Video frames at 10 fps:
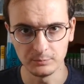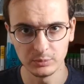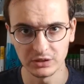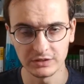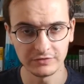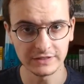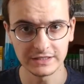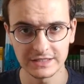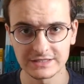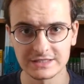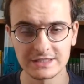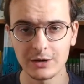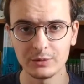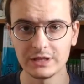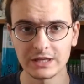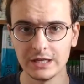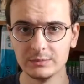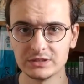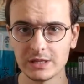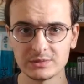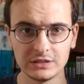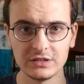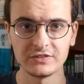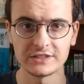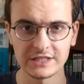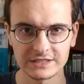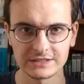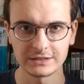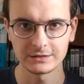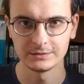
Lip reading: But the fact that this is now in the game is absolutely fantastic.